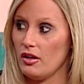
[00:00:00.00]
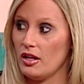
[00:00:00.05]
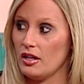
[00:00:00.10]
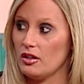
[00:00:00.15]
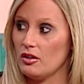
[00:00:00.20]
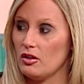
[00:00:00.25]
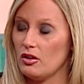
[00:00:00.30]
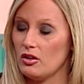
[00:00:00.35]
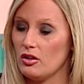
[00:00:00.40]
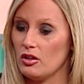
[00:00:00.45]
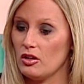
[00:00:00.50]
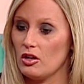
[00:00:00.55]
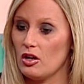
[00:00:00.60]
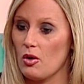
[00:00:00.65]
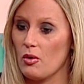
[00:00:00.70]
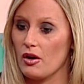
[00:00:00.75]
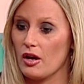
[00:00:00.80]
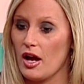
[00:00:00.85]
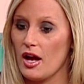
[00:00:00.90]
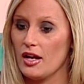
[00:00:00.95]
and you know,
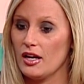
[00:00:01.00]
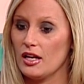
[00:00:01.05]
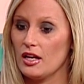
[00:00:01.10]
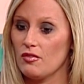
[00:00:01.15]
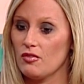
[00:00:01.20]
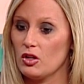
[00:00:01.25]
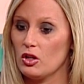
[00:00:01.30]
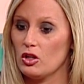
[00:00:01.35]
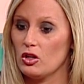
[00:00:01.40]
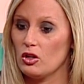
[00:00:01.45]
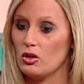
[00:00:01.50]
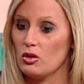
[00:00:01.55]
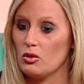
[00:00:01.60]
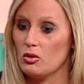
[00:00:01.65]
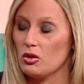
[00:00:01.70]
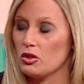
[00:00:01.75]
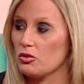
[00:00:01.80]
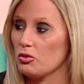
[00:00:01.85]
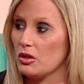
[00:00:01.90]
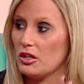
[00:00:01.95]
we're kind of giving
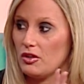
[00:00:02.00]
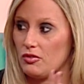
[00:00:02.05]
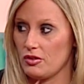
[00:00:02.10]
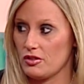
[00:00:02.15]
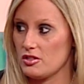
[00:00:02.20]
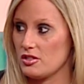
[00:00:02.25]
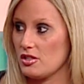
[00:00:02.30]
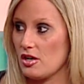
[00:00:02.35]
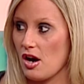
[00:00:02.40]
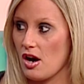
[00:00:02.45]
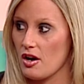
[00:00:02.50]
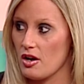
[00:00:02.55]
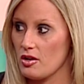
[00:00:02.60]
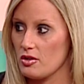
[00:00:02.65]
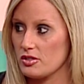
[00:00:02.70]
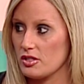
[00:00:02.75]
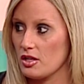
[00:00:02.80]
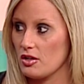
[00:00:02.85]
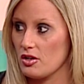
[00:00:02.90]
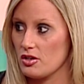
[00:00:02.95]
you three different
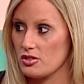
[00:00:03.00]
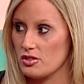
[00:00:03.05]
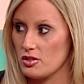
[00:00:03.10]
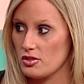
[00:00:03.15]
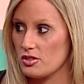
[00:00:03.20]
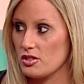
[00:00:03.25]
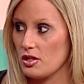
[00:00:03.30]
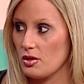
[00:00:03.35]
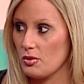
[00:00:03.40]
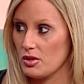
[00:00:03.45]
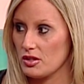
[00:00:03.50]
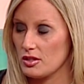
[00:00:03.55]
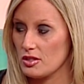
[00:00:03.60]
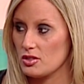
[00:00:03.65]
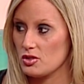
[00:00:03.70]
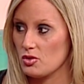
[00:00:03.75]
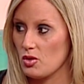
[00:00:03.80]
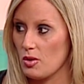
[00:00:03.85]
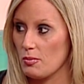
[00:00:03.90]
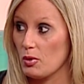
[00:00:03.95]
scenarios that are associated with this
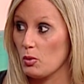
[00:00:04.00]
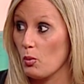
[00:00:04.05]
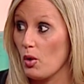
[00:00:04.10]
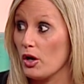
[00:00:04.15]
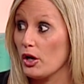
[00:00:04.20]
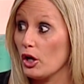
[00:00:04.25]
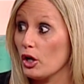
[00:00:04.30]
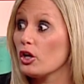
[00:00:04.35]
storm and what